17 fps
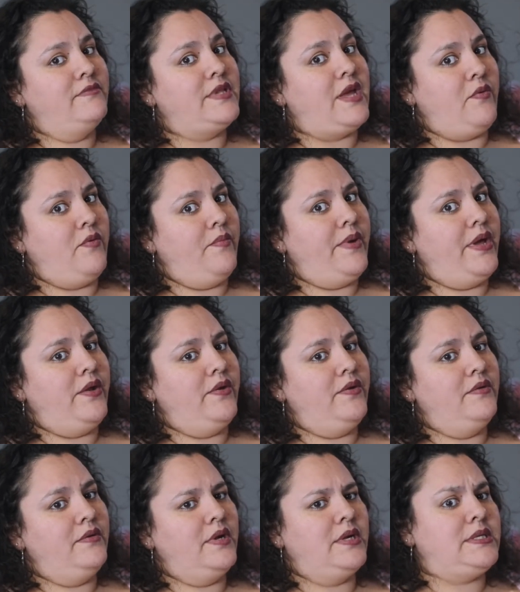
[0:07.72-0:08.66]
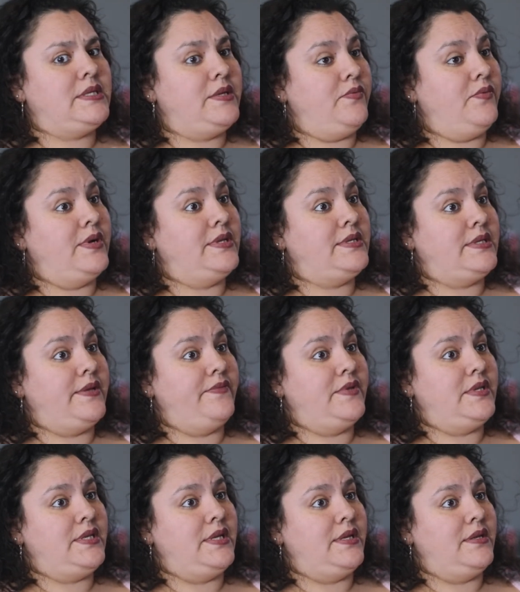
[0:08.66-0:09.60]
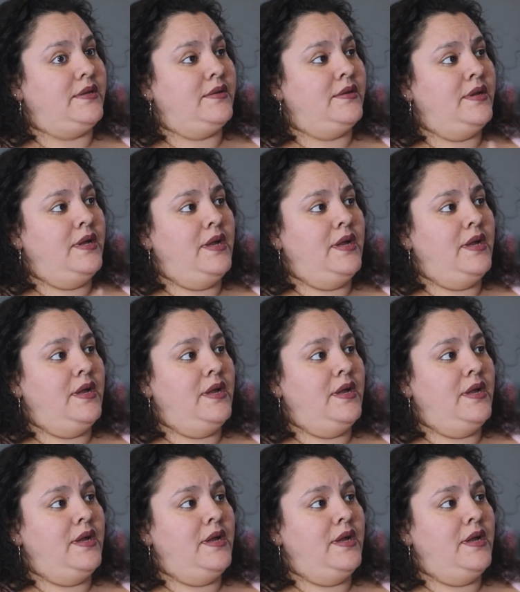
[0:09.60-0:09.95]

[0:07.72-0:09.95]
That one better? Because he was 17.